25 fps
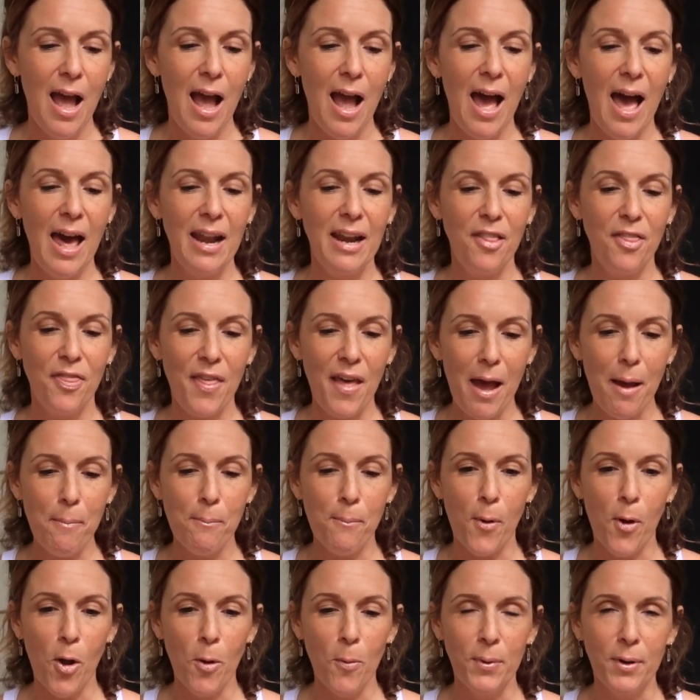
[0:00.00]
And at that
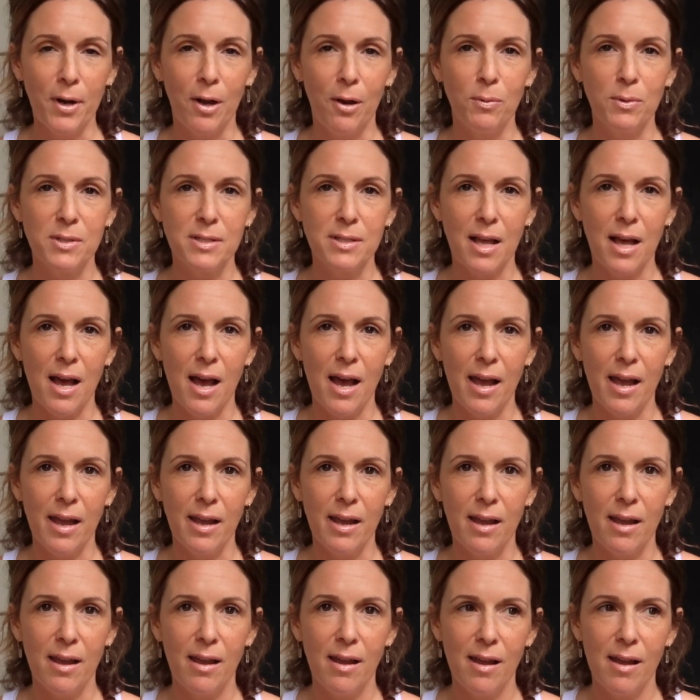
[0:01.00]
moment I was like,
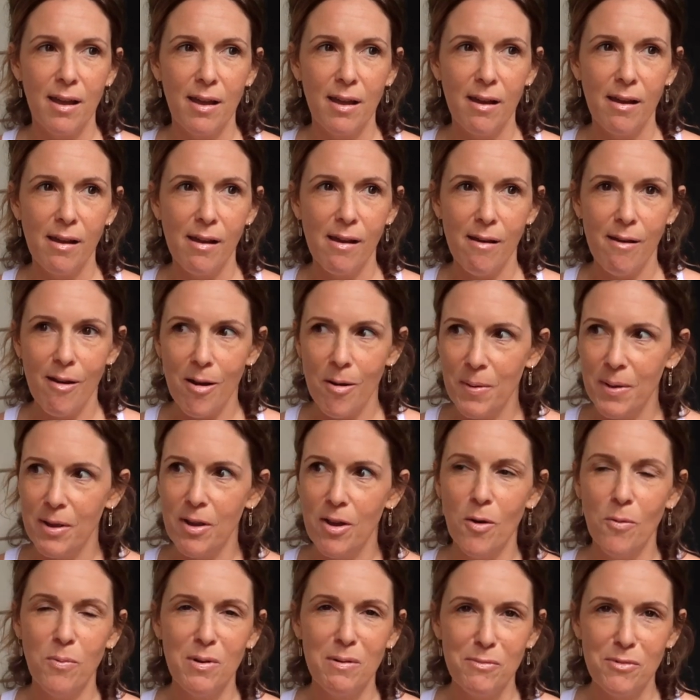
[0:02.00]
oh my
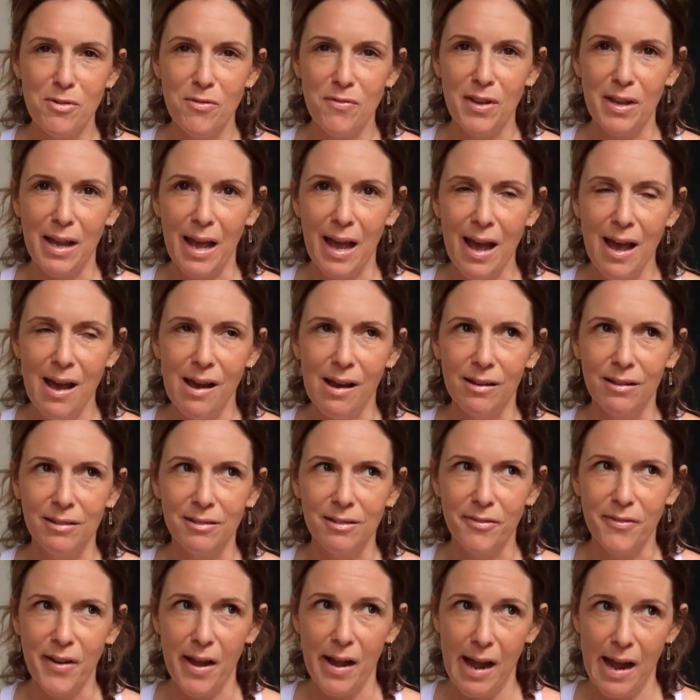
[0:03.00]
God, we're moving out
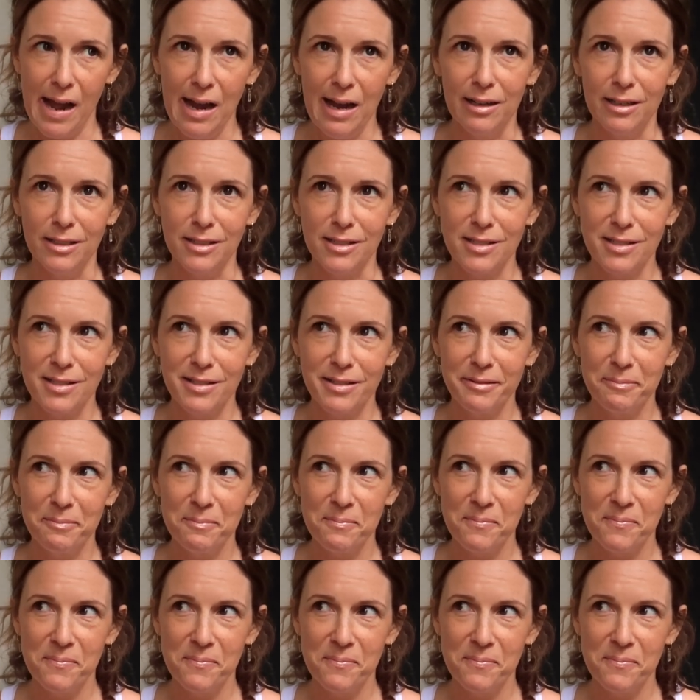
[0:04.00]
of our house.